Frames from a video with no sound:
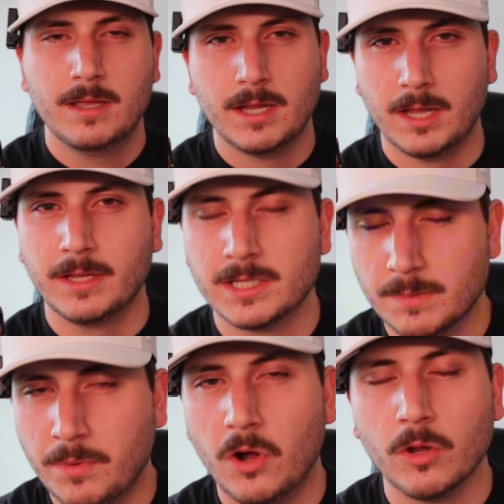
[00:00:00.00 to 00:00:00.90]
I think it's
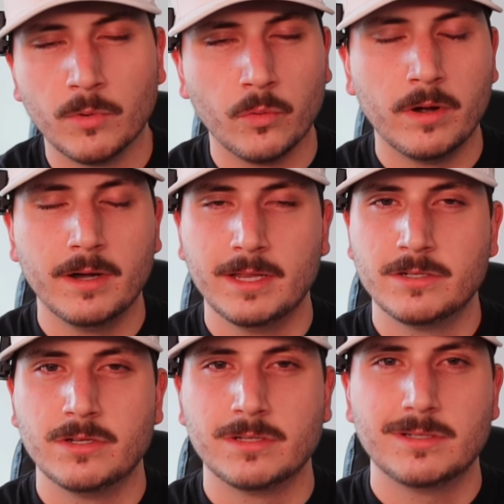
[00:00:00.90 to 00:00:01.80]
a polymer one.
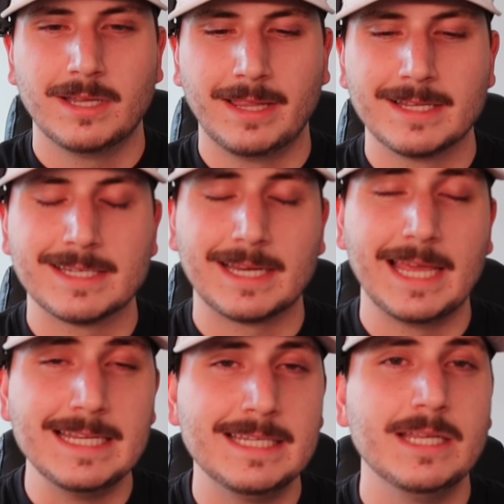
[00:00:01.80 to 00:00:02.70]
It's just, I think it's like an
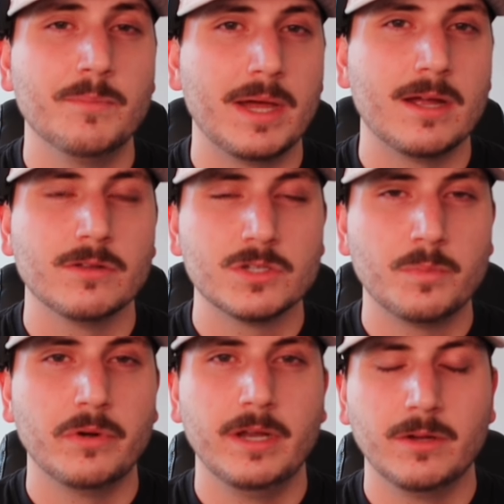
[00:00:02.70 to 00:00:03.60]
18-pound
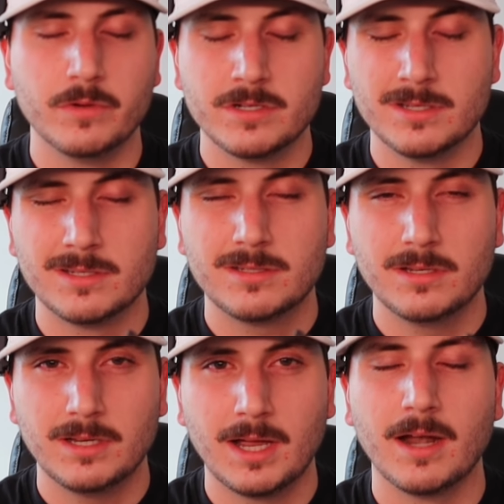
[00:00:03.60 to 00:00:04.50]
spring, which is
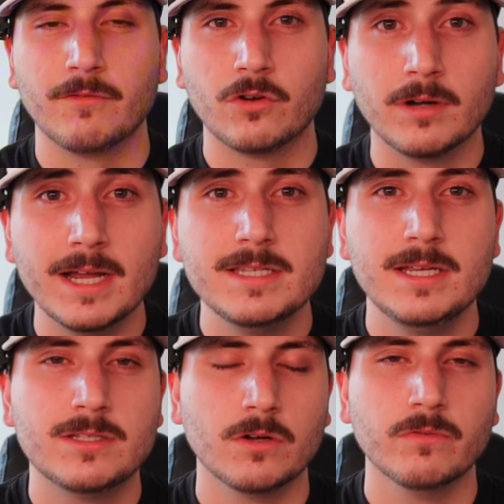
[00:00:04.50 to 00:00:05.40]
kind of
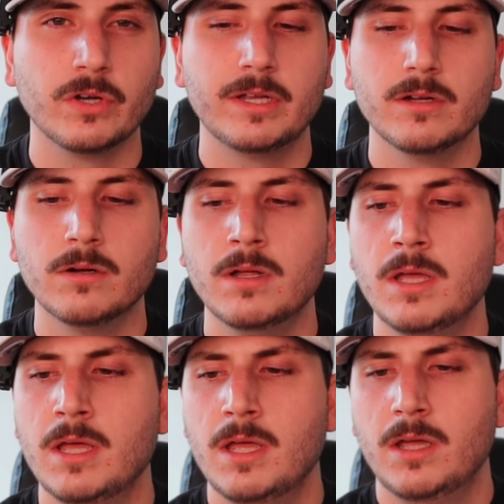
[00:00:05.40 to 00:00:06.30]
crazy. It's overkill,
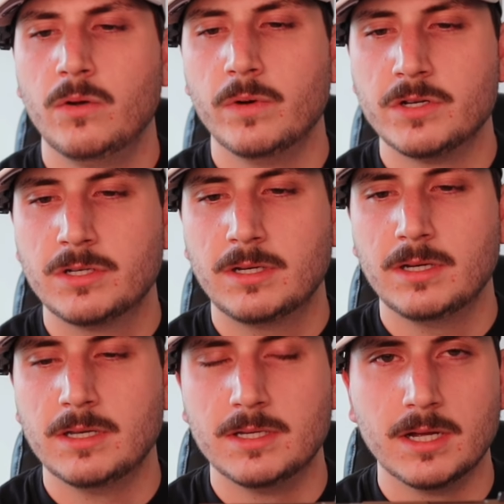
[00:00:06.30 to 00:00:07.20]
which
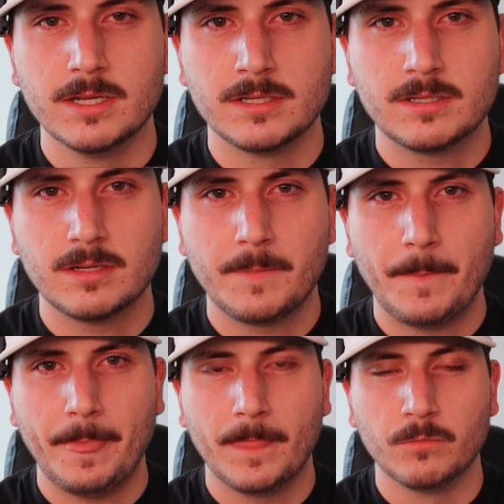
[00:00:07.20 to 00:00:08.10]
does
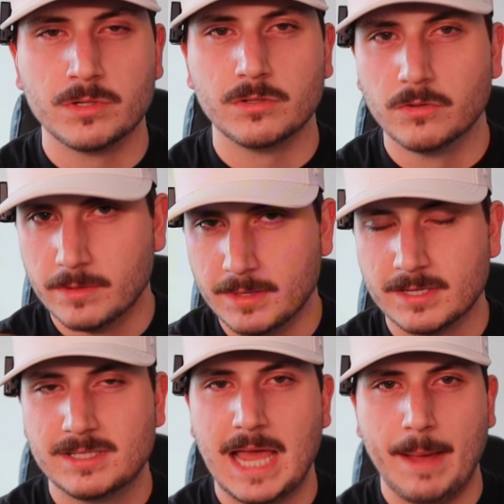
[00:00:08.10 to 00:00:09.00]
result in the
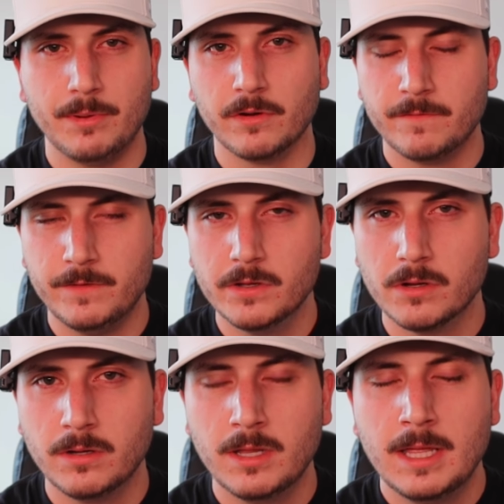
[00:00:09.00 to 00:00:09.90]
snappier
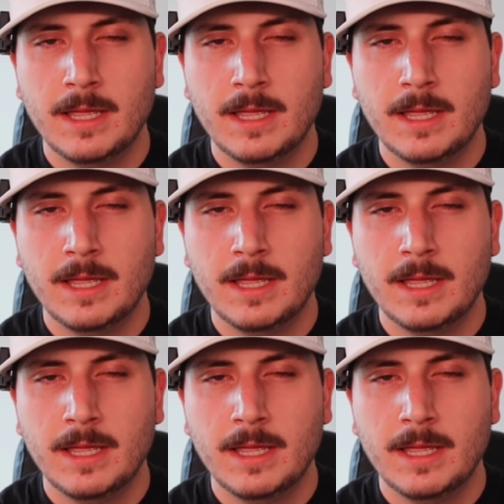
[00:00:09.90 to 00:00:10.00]
feel.